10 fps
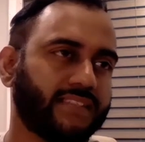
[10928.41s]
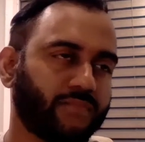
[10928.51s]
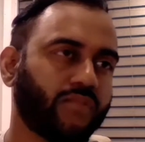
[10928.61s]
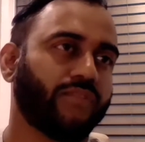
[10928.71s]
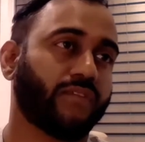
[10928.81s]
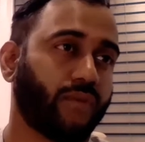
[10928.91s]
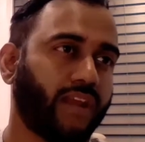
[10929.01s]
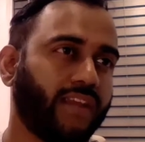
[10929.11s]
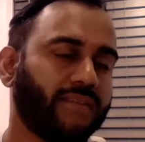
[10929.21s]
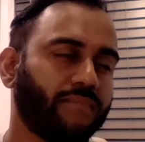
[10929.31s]
It's more of a
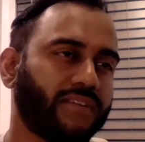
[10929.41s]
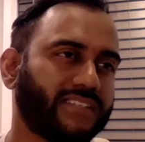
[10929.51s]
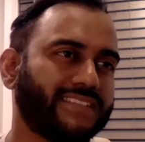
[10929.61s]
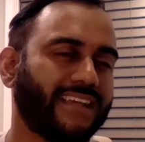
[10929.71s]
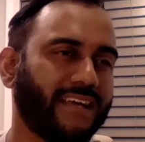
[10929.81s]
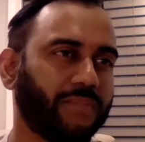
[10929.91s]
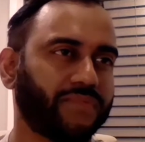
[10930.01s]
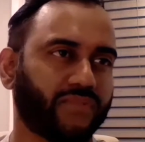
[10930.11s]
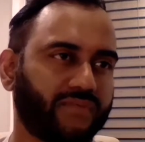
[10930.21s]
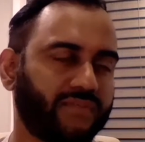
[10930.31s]
gradient, but just to help
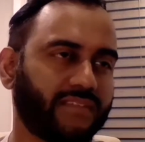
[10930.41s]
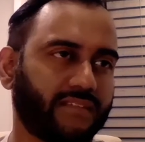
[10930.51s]
sort of